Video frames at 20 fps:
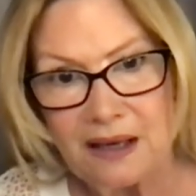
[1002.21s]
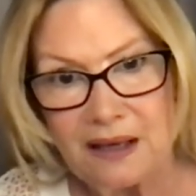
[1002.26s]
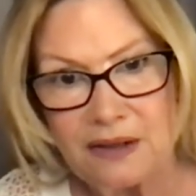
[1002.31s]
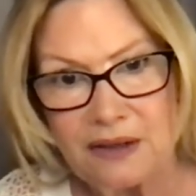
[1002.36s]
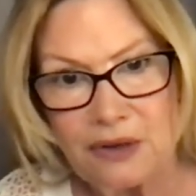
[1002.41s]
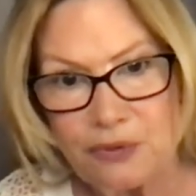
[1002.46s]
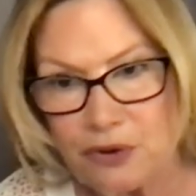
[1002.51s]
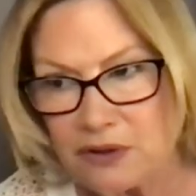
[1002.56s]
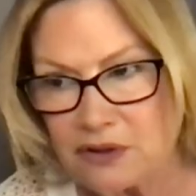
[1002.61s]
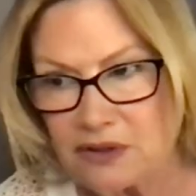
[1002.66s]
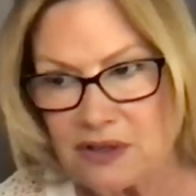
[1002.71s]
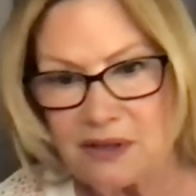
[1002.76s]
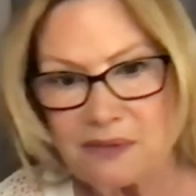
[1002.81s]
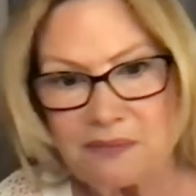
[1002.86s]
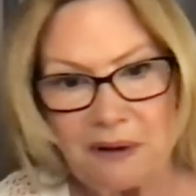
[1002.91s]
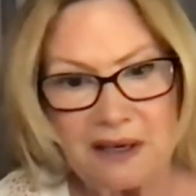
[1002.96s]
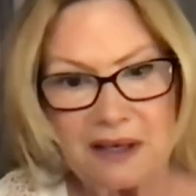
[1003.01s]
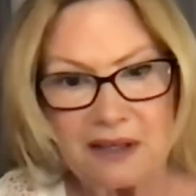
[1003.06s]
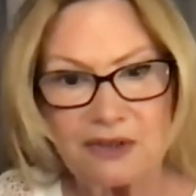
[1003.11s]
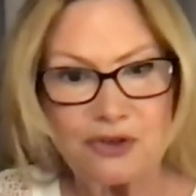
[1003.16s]
Differences
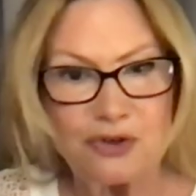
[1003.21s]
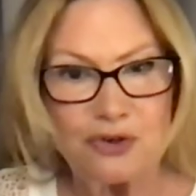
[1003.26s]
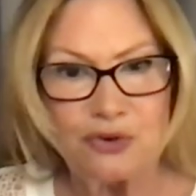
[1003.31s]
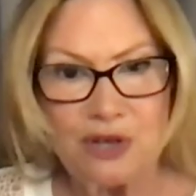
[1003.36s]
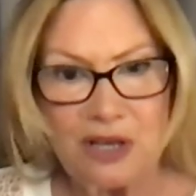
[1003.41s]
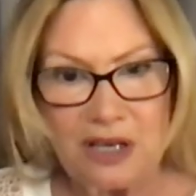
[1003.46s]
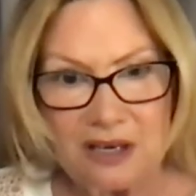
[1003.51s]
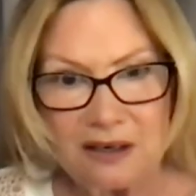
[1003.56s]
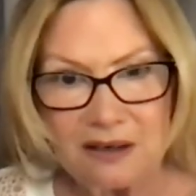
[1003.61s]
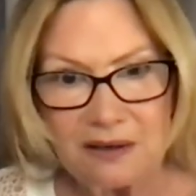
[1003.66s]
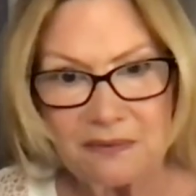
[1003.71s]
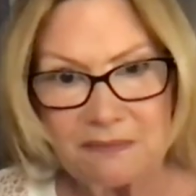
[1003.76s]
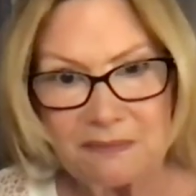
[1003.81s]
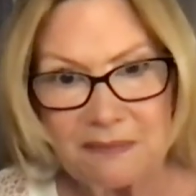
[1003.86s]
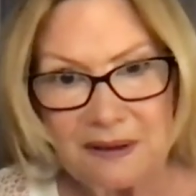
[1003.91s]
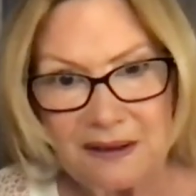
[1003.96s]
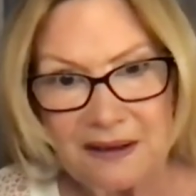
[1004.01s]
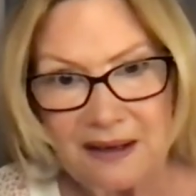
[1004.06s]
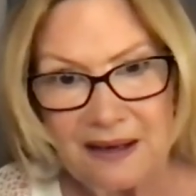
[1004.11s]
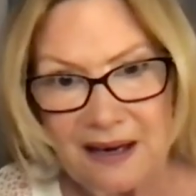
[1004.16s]
make us unique,
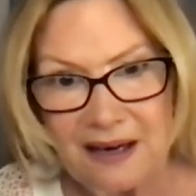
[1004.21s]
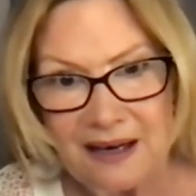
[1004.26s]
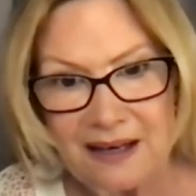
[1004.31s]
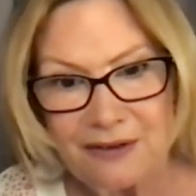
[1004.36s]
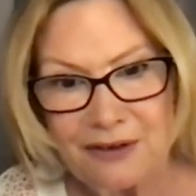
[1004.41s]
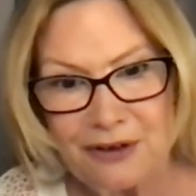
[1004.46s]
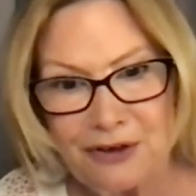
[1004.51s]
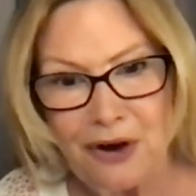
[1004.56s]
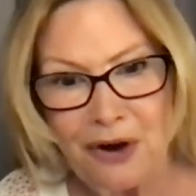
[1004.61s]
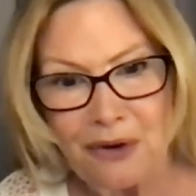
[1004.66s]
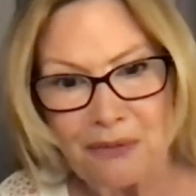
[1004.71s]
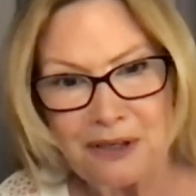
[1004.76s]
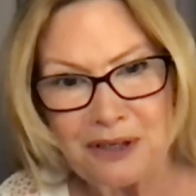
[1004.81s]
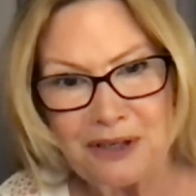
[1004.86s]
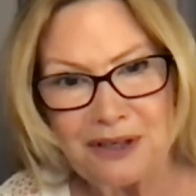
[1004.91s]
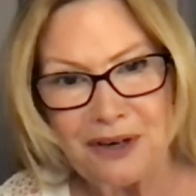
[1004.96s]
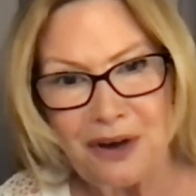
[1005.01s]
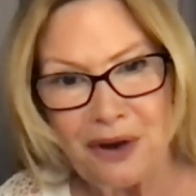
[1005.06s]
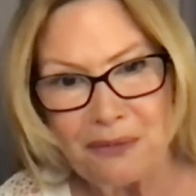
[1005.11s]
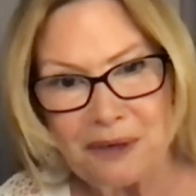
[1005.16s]
and the common
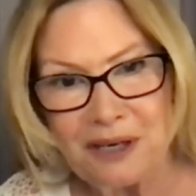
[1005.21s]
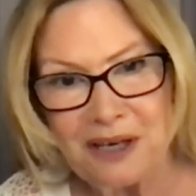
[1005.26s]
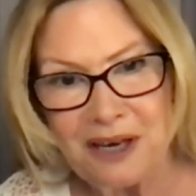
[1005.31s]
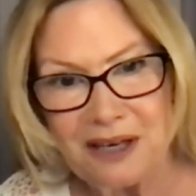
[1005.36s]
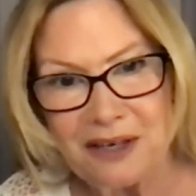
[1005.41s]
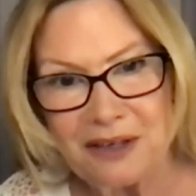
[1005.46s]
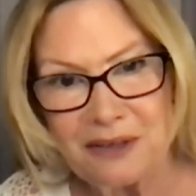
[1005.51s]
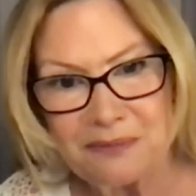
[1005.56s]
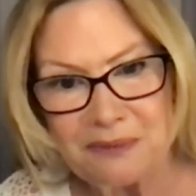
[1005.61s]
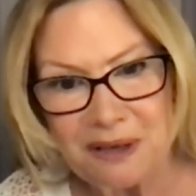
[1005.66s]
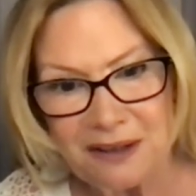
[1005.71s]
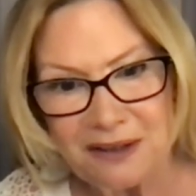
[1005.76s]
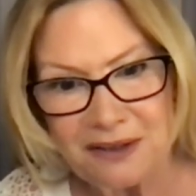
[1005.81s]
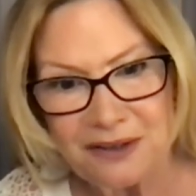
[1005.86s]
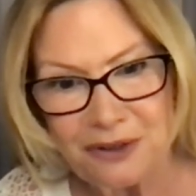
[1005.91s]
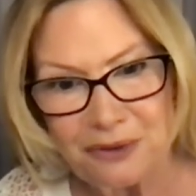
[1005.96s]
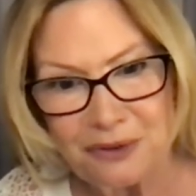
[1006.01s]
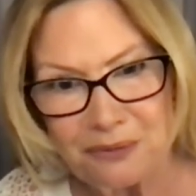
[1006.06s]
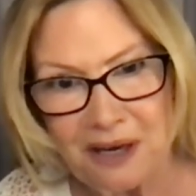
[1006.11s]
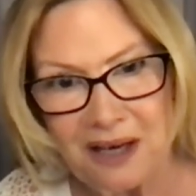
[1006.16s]
denominators make us
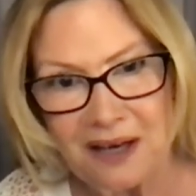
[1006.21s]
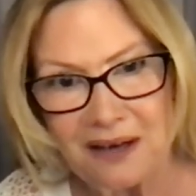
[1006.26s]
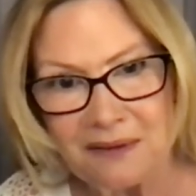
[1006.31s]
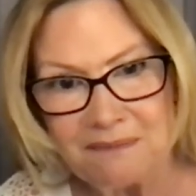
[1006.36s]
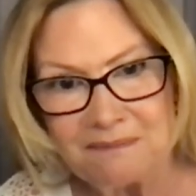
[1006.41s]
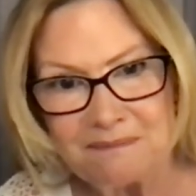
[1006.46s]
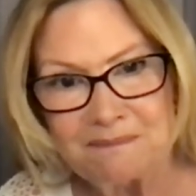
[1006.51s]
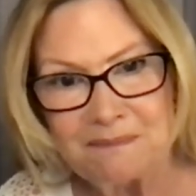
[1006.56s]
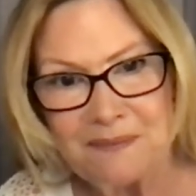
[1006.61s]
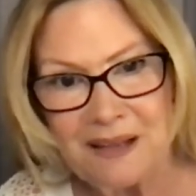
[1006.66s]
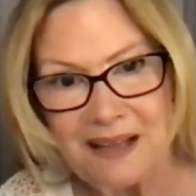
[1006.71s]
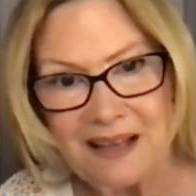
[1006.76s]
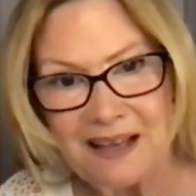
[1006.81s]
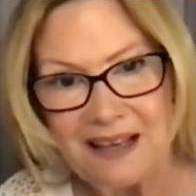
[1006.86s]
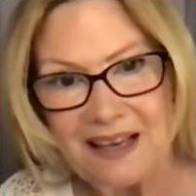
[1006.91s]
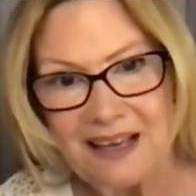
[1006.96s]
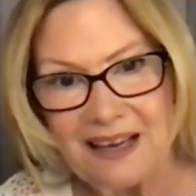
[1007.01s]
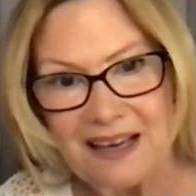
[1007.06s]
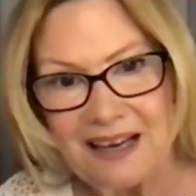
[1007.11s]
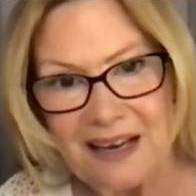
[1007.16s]
humane.
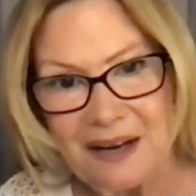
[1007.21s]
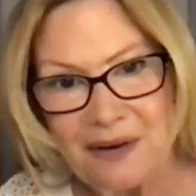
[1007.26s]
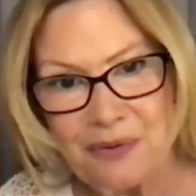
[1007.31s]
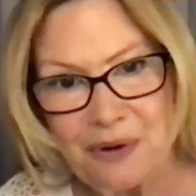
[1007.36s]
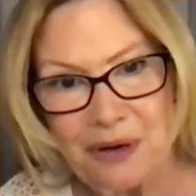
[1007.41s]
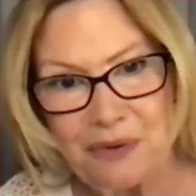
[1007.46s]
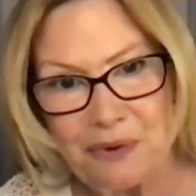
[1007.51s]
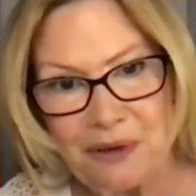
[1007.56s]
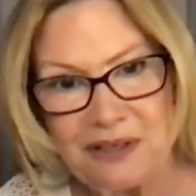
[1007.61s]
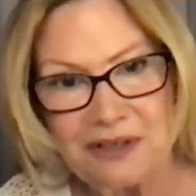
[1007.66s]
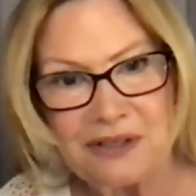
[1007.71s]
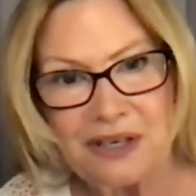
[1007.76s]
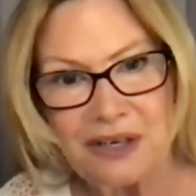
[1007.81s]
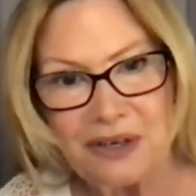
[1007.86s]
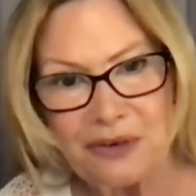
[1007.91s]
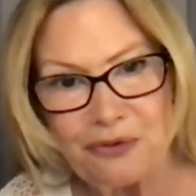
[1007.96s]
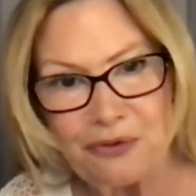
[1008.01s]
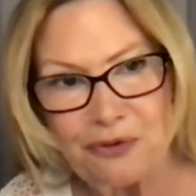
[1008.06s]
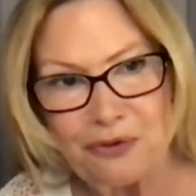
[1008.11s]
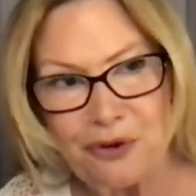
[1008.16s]
And when we
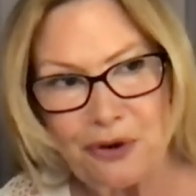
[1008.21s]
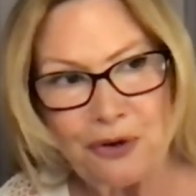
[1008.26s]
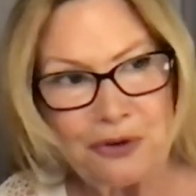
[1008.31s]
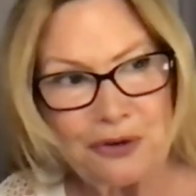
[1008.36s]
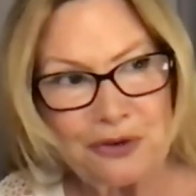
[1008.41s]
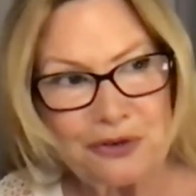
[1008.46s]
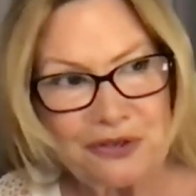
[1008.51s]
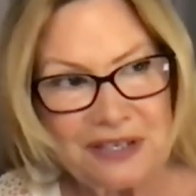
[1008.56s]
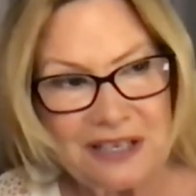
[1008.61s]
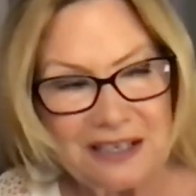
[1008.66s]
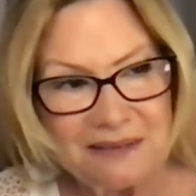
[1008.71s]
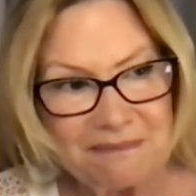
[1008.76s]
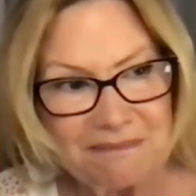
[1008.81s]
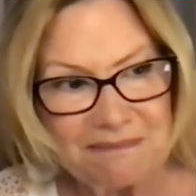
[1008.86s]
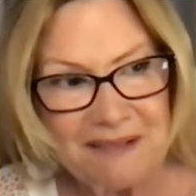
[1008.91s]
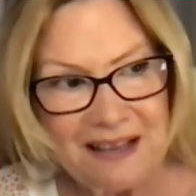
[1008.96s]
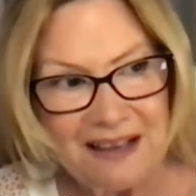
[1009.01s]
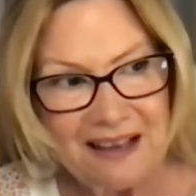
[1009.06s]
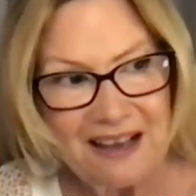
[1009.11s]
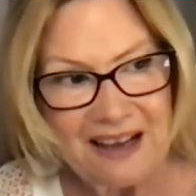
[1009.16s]
start focusing
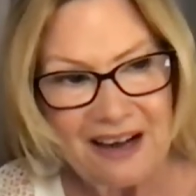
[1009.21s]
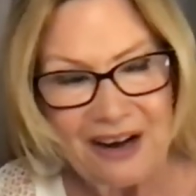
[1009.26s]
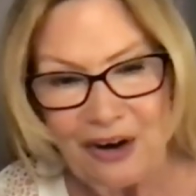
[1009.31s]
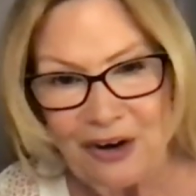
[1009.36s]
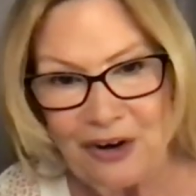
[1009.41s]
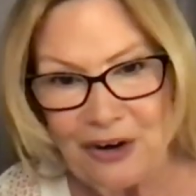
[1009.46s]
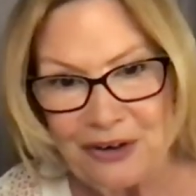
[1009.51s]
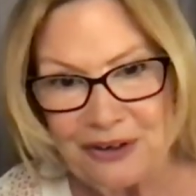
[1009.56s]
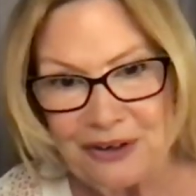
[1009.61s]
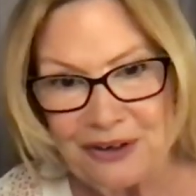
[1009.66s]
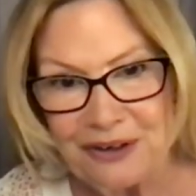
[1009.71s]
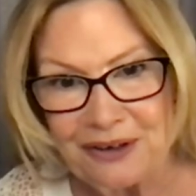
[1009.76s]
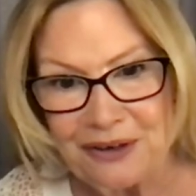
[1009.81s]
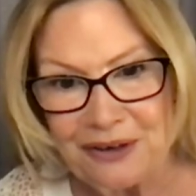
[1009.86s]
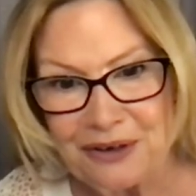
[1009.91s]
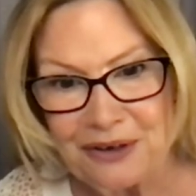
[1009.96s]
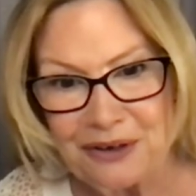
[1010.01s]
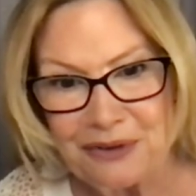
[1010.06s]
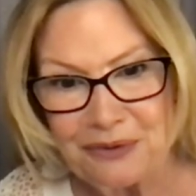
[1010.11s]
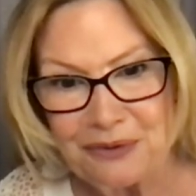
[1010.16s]

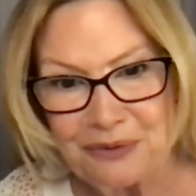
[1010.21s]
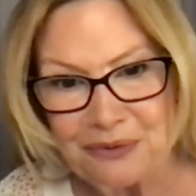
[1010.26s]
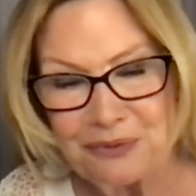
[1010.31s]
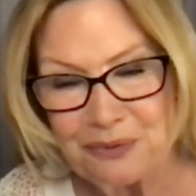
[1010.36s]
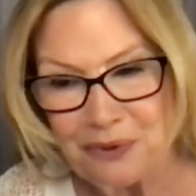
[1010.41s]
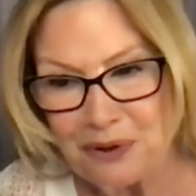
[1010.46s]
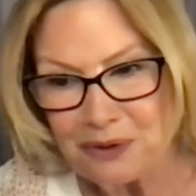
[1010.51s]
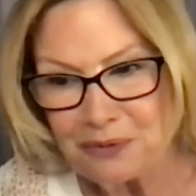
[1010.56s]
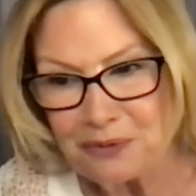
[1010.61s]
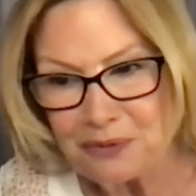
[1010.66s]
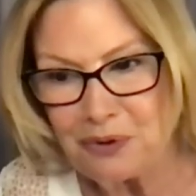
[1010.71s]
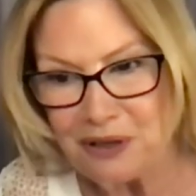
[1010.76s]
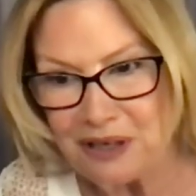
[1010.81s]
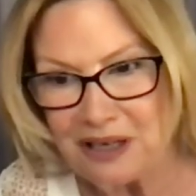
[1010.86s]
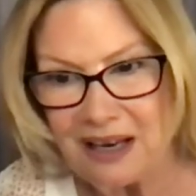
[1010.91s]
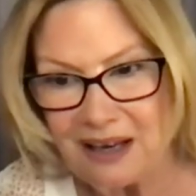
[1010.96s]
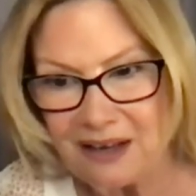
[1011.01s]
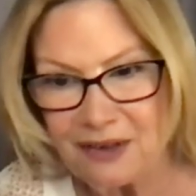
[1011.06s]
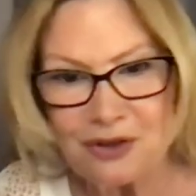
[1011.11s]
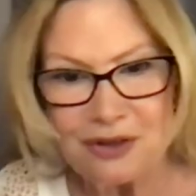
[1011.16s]
on what we
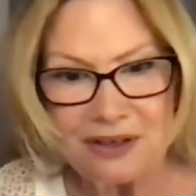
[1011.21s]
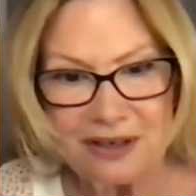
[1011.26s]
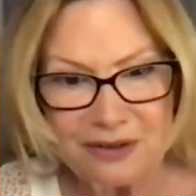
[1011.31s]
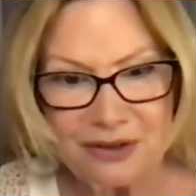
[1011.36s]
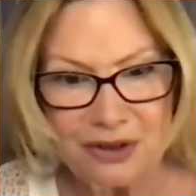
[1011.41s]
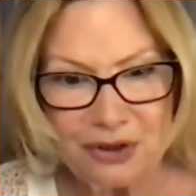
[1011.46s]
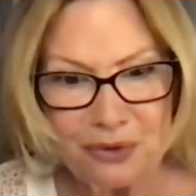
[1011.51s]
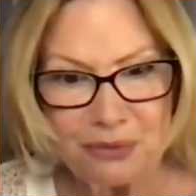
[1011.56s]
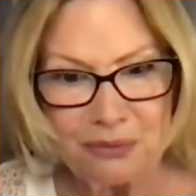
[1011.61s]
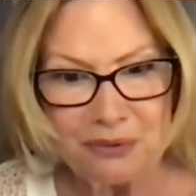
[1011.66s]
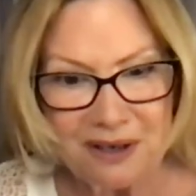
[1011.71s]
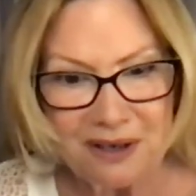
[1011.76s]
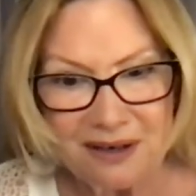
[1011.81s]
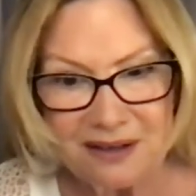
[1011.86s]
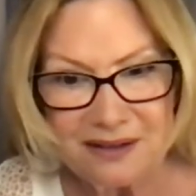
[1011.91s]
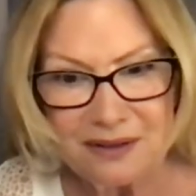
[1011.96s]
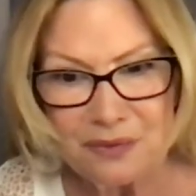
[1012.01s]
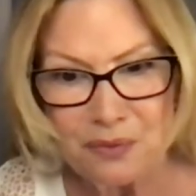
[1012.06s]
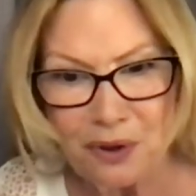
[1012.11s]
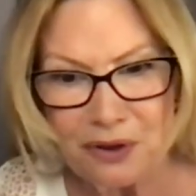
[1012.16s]
actually as
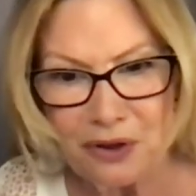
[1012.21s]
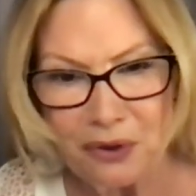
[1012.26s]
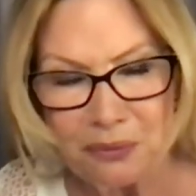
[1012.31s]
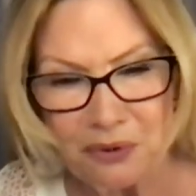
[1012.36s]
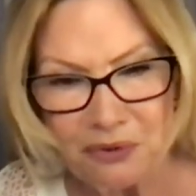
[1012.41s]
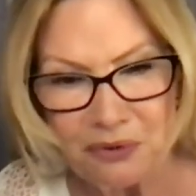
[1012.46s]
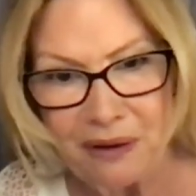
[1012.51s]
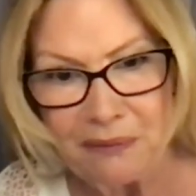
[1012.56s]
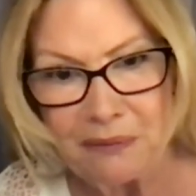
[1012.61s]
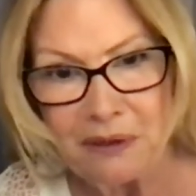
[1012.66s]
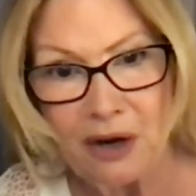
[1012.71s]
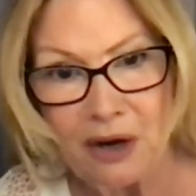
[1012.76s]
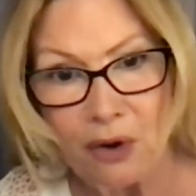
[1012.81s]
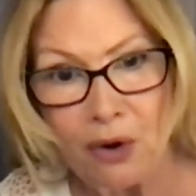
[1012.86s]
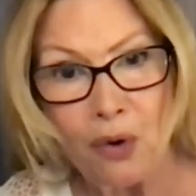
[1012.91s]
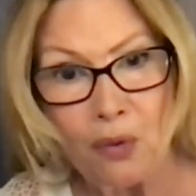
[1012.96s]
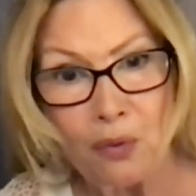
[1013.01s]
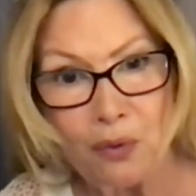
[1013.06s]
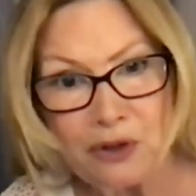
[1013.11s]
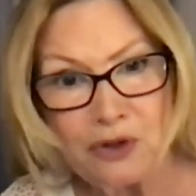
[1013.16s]
the one human family
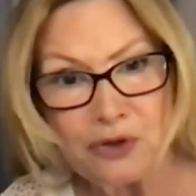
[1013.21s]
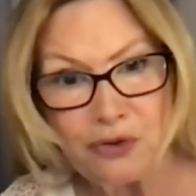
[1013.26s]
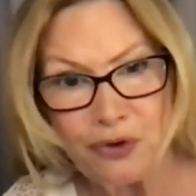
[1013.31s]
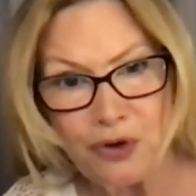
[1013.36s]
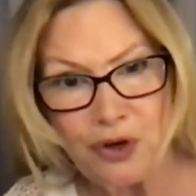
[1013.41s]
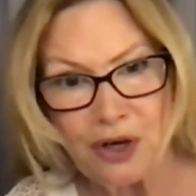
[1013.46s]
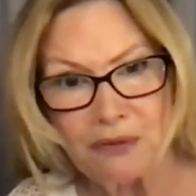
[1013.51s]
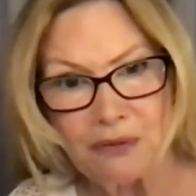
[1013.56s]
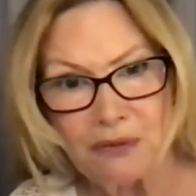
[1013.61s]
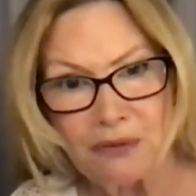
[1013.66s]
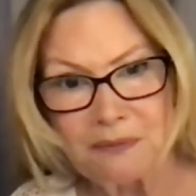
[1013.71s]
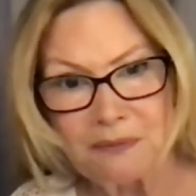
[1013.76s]
all wish for,